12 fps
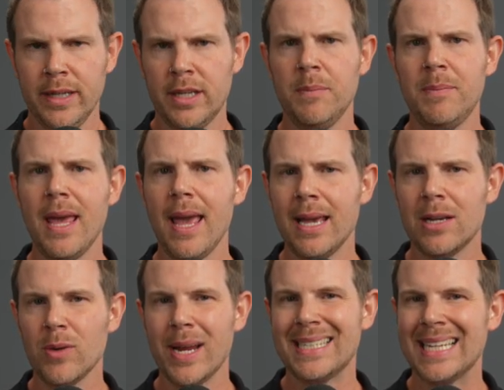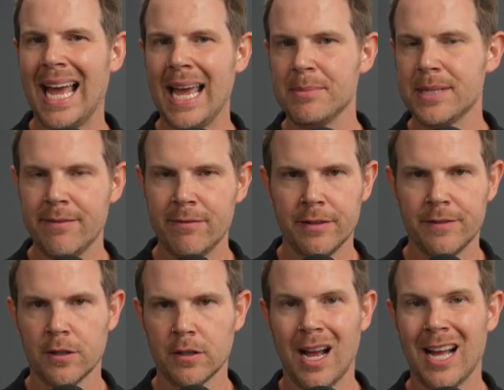It could be a great time saver
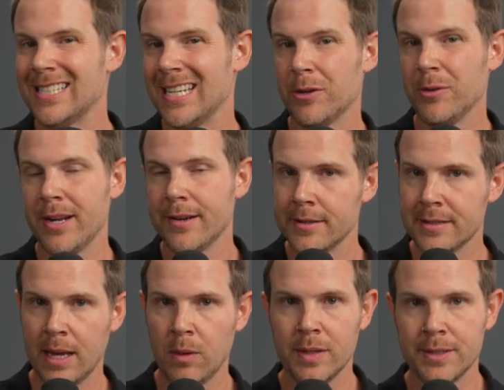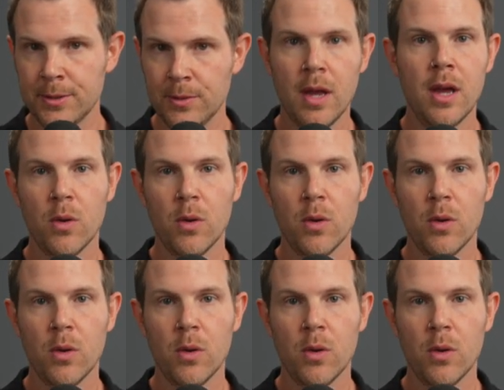for content creators that want to